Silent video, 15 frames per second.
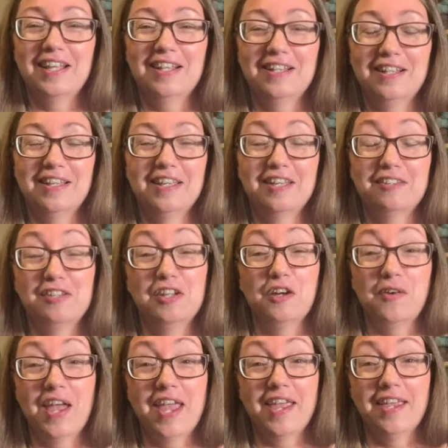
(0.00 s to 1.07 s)
like, you know,
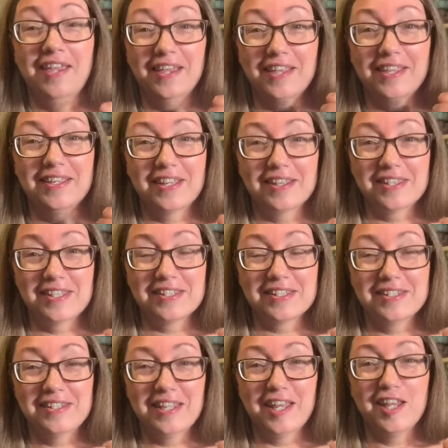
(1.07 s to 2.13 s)
A, get this
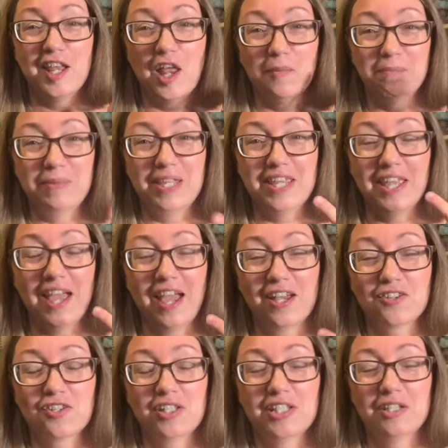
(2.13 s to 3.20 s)
knit, and B,
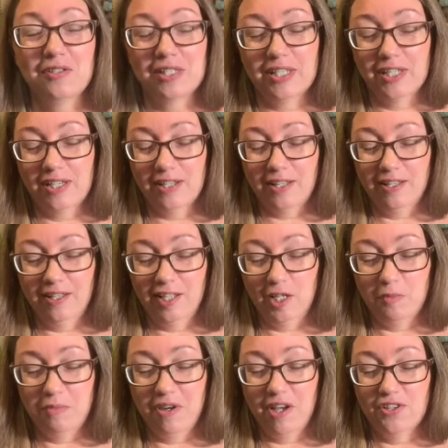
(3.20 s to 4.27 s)
actually use it in a cleaning
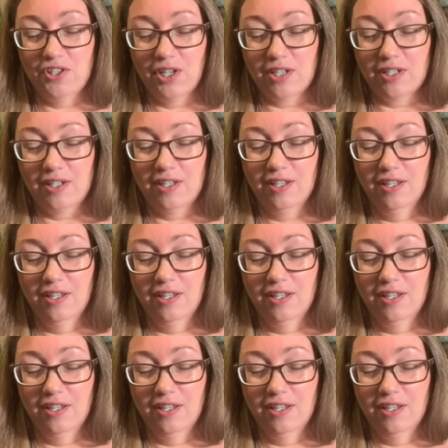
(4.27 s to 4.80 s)
project.